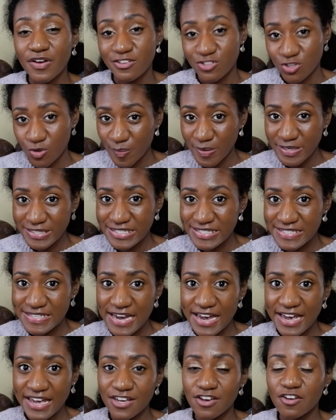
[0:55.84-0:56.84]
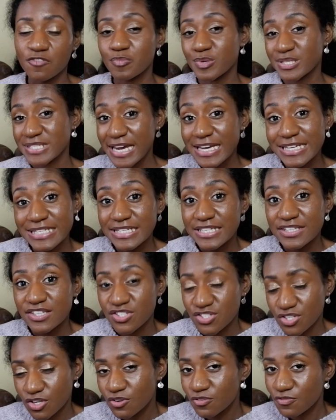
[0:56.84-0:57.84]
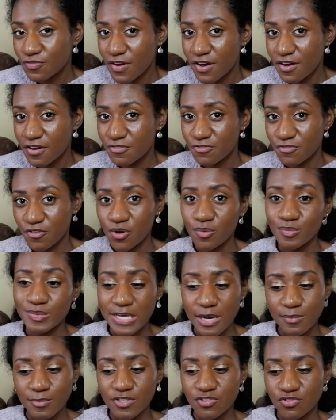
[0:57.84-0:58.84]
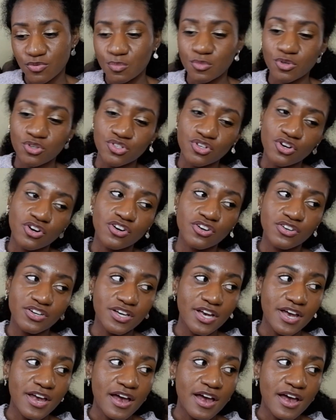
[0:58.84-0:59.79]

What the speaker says: of our topic today of protecting the sofa from damage from your dog,